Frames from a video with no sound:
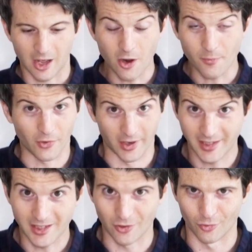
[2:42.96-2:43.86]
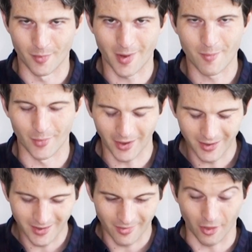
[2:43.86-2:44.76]
hopefully you'll remember
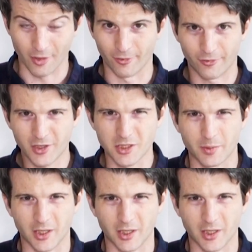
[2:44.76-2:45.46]
that the first